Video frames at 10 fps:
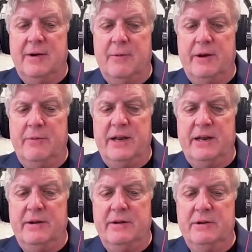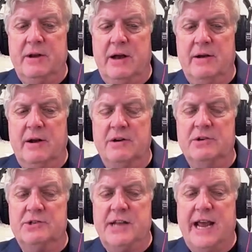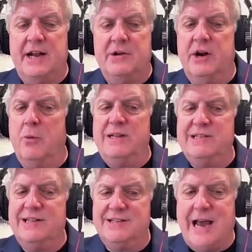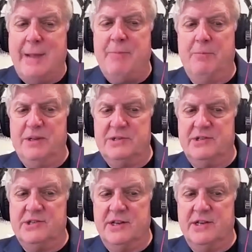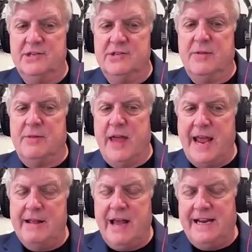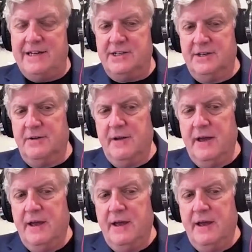we understand, what's the type of businesses that they like to